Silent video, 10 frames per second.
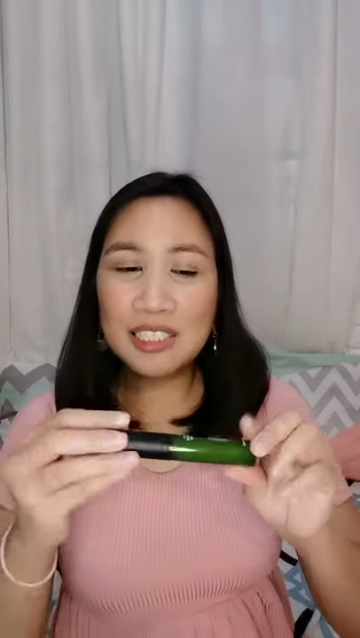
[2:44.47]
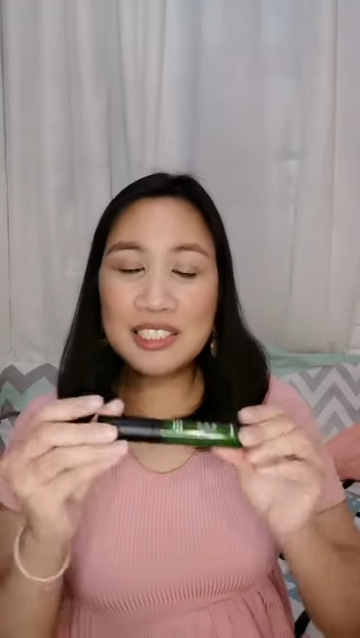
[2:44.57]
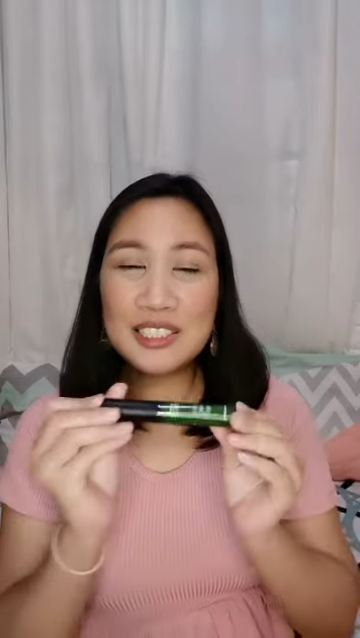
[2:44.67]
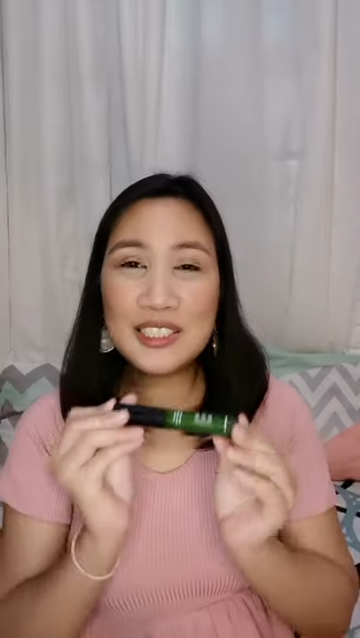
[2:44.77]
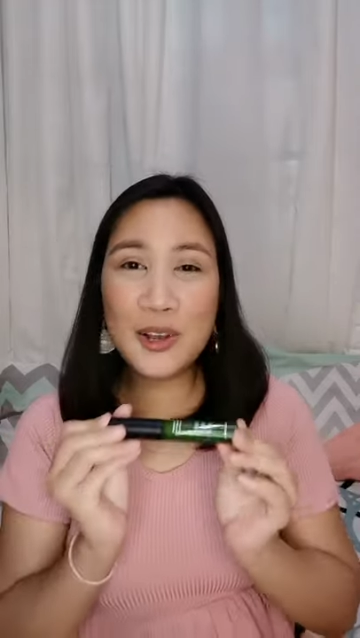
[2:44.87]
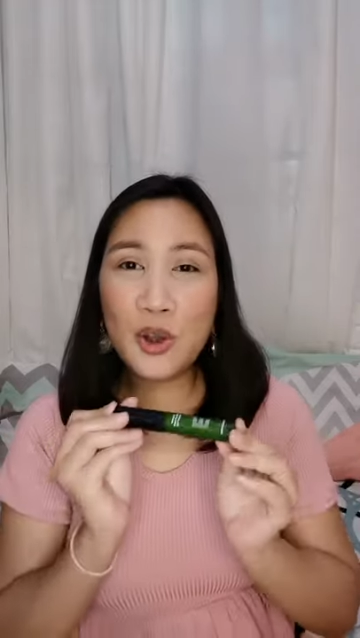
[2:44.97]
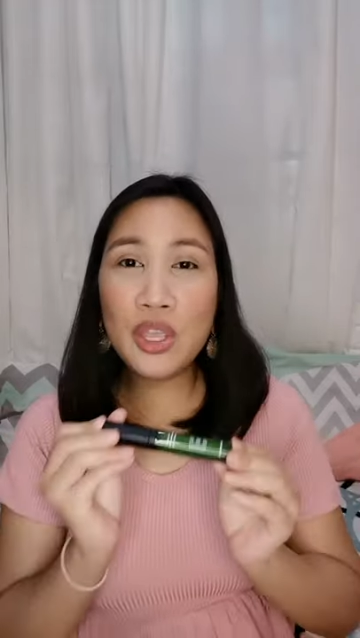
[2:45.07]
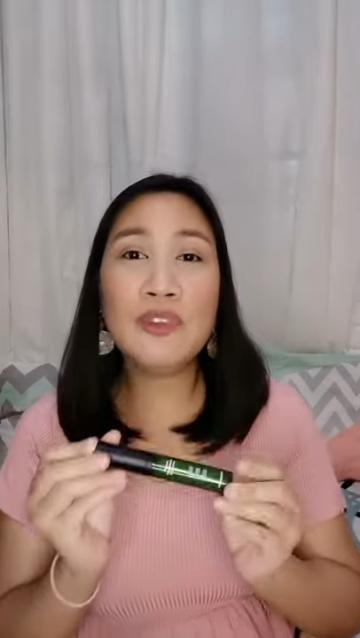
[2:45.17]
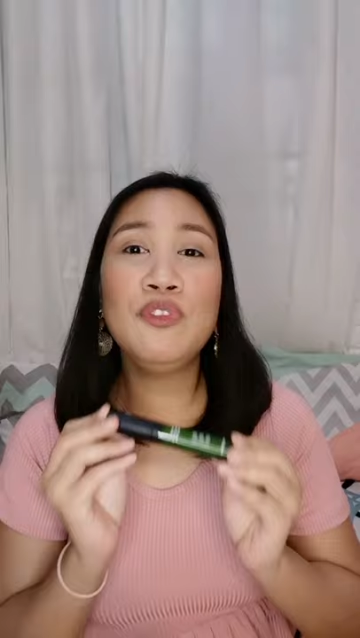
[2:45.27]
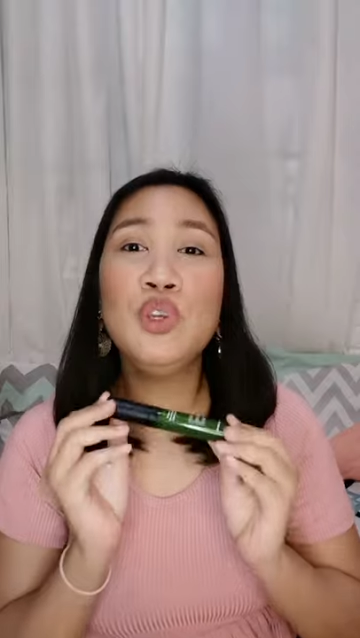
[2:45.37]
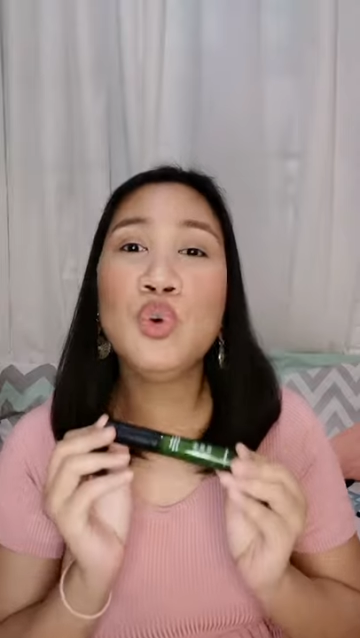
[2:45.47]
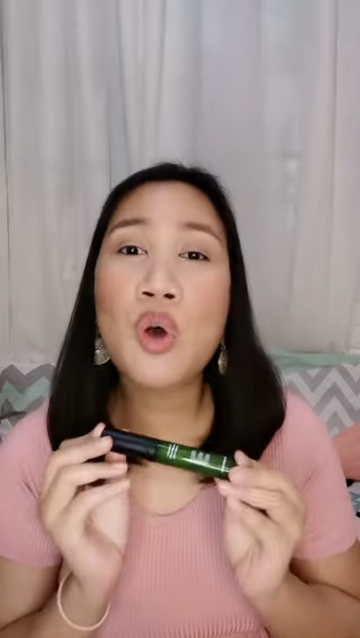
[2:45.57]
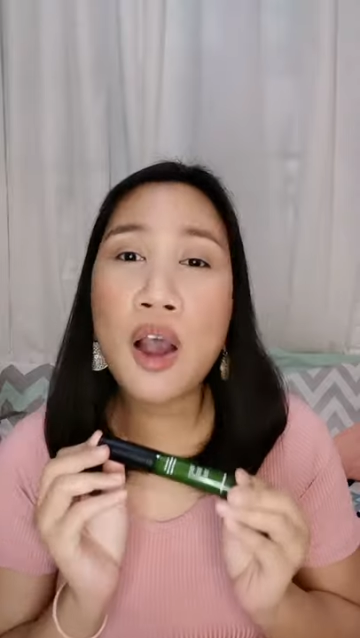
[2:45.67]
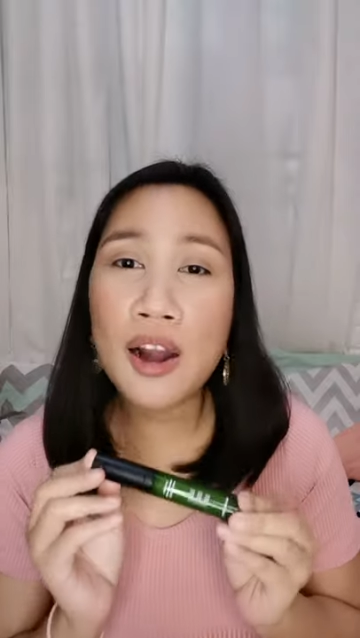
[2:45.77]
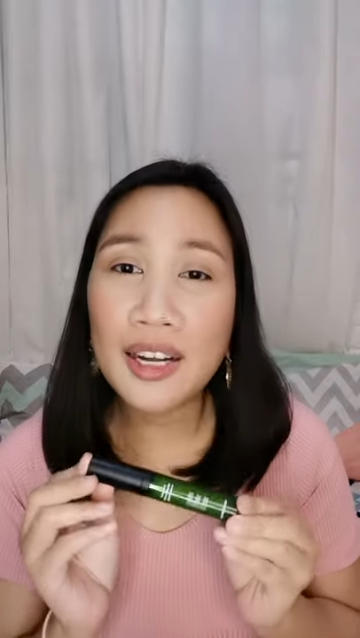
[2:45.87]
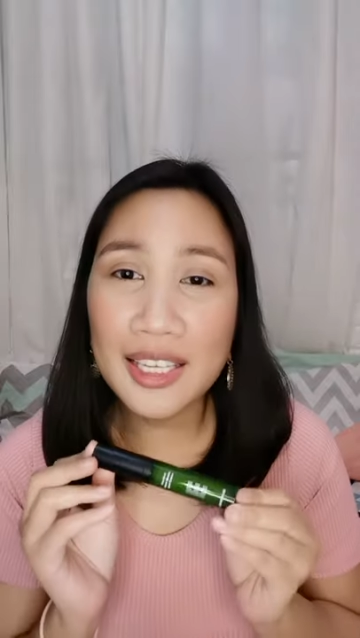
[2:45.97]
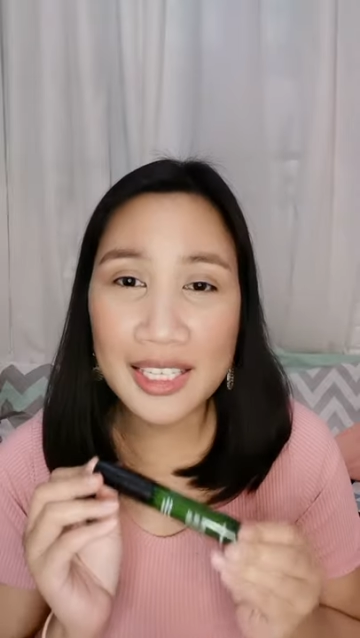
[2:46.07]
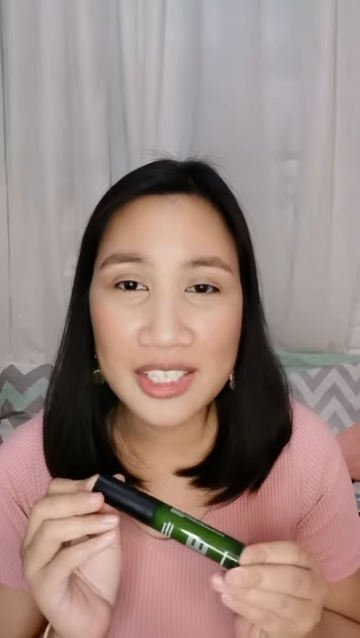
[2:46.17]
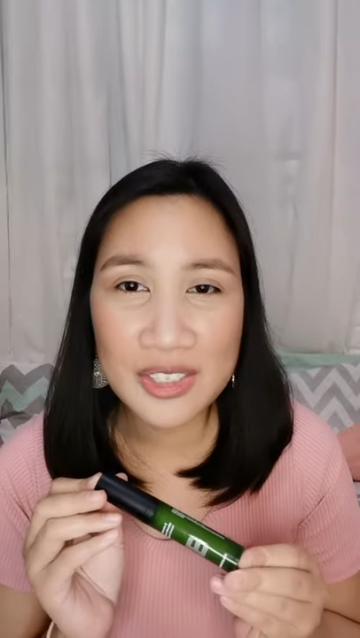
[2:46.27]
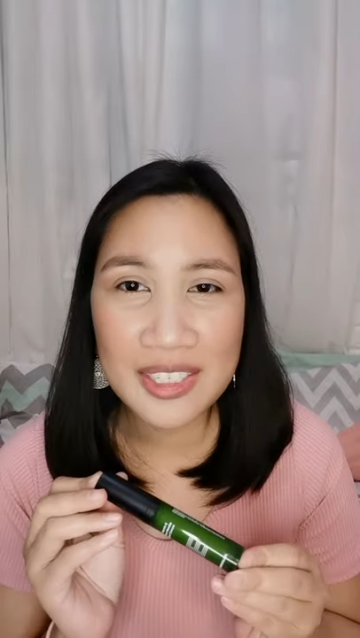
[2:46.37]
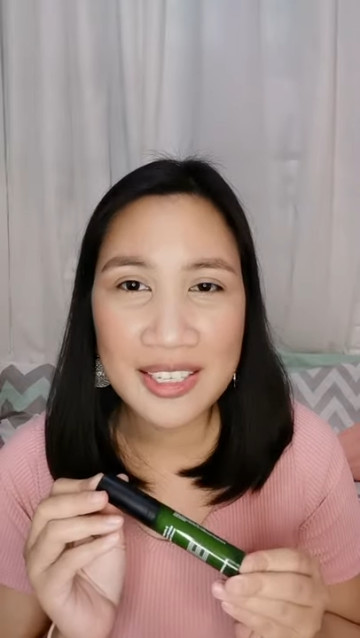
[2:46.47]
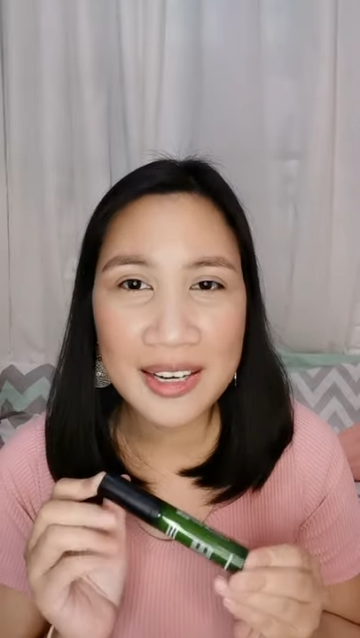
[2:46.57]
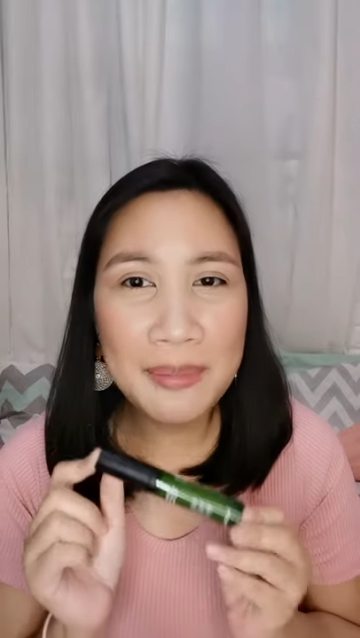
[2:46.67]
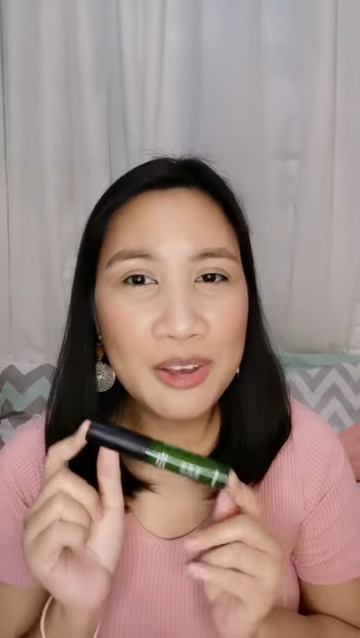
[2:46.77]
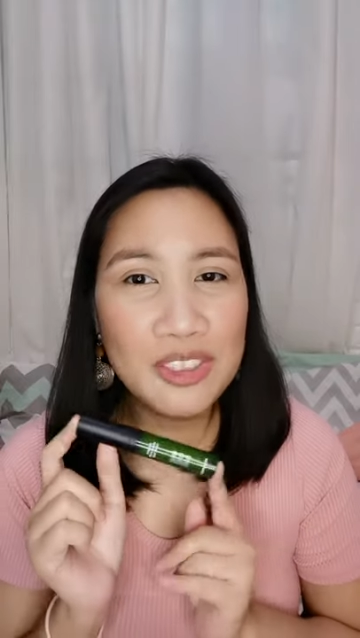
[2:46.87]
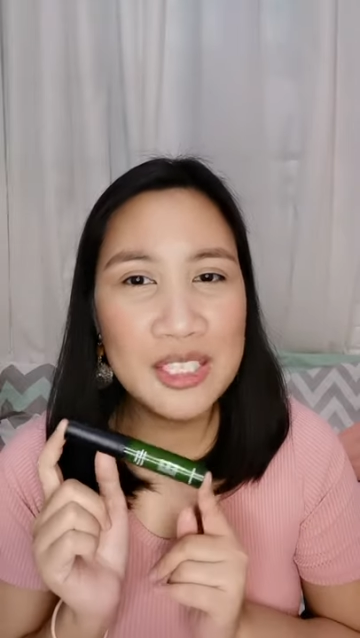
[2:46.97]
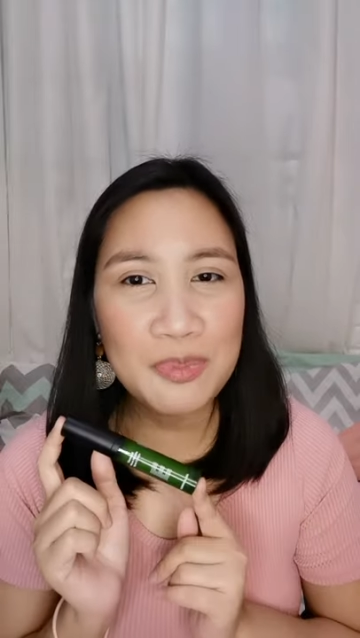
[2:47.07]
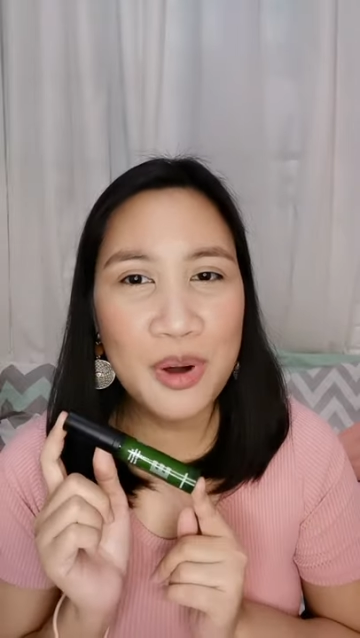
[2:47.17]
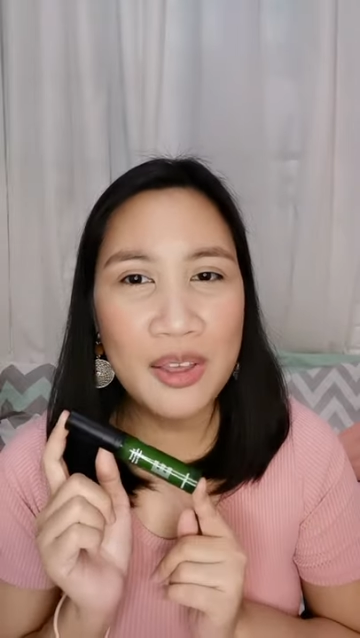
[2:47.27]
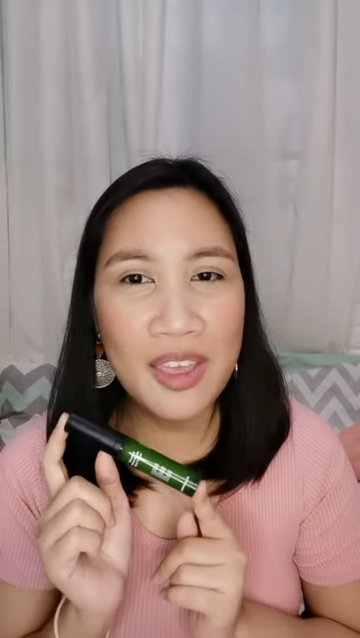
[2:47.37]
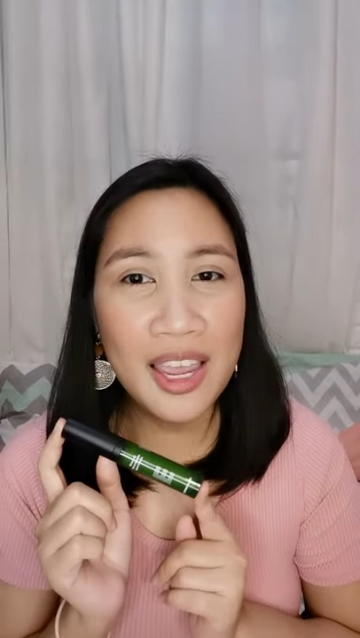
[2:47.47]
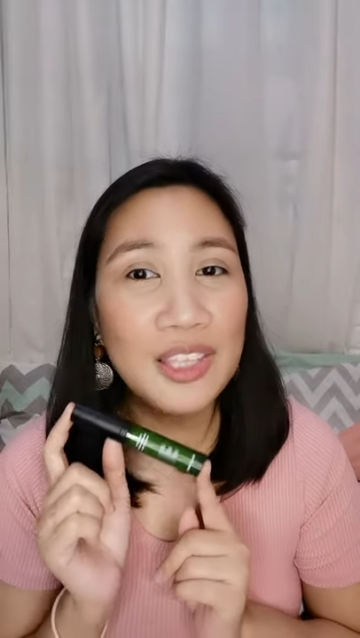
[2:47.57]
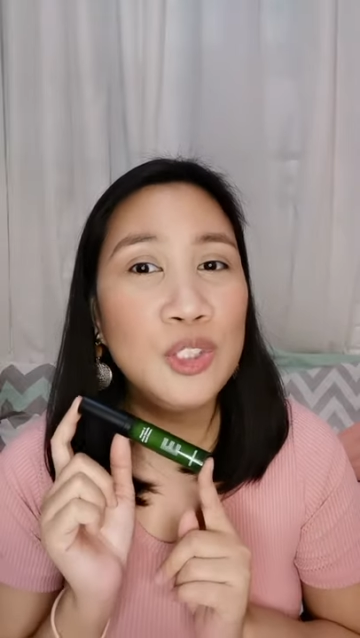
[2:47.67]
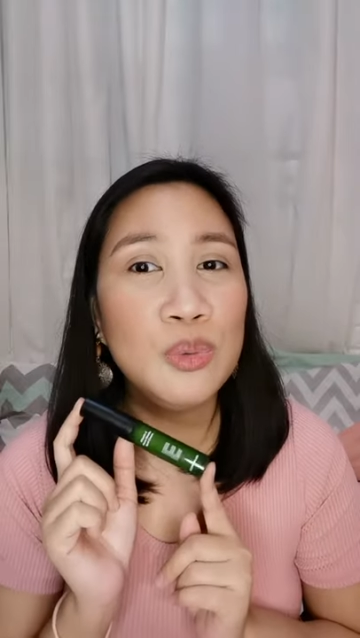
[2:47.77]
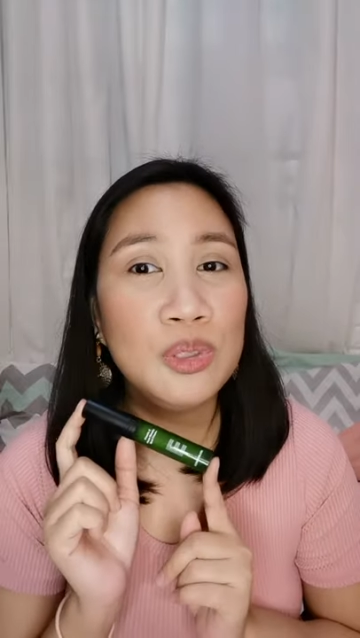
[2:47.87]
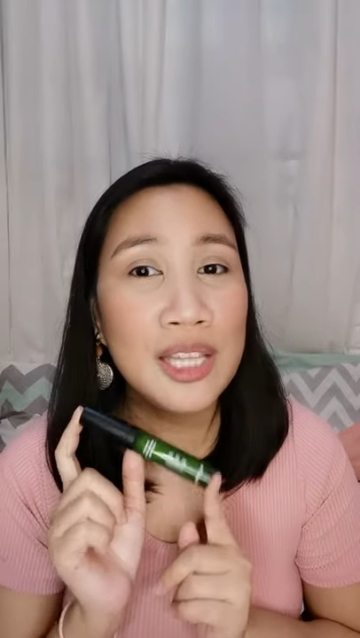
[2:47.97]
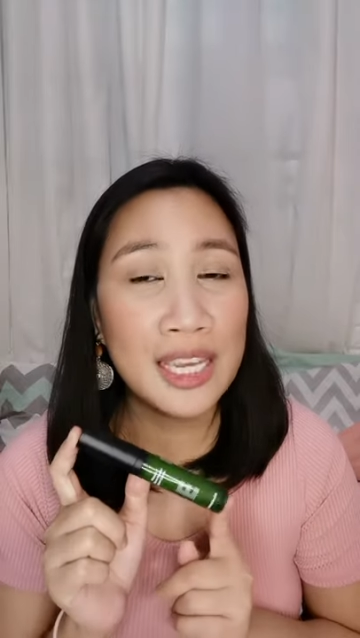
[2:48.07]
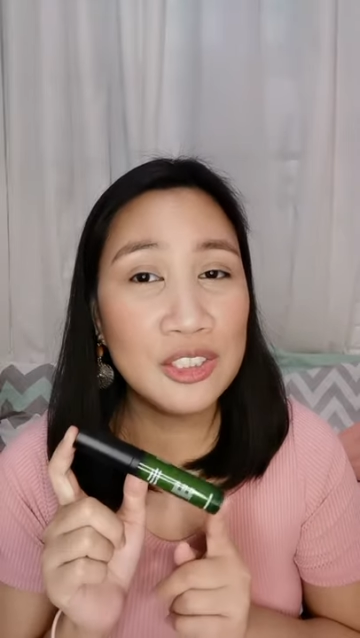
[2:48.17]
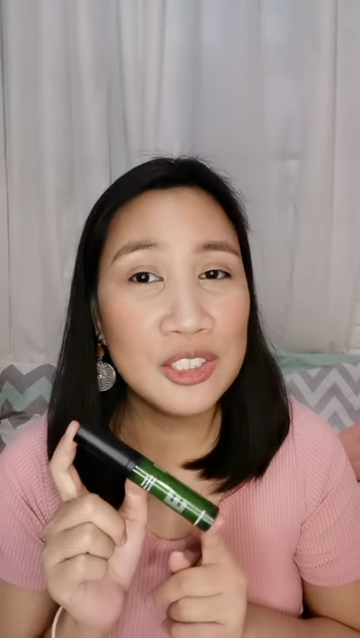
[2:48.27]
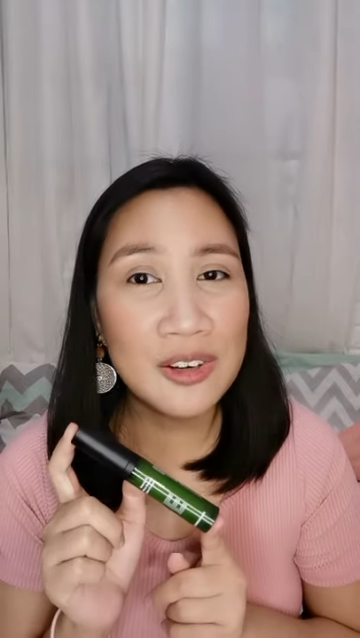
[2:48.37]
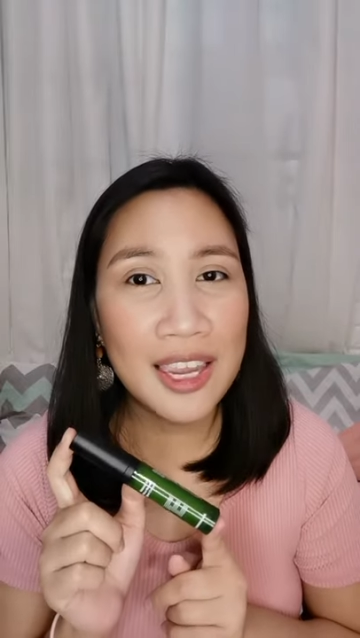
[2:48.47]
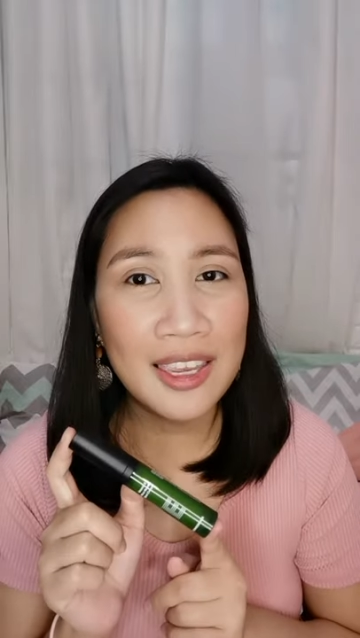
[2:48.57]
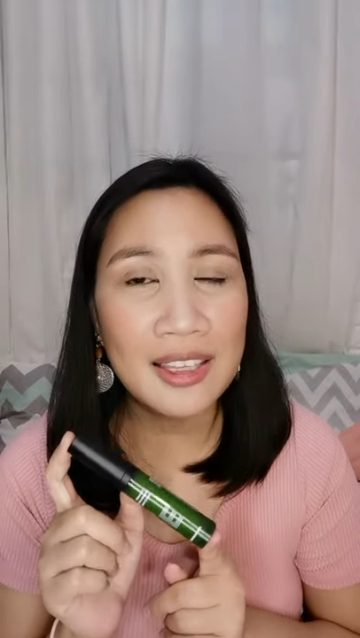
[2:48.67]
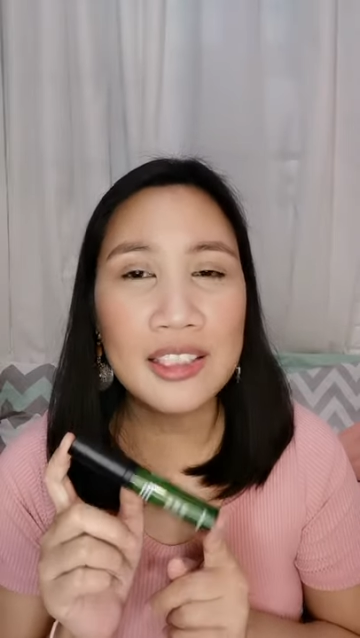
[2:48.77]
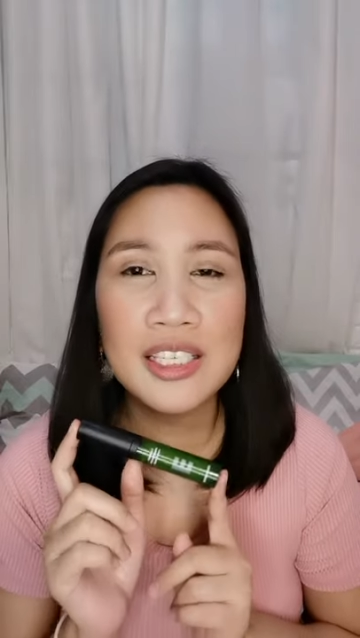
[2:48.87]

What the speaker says: So, if you are interested about this product and you would like to try it,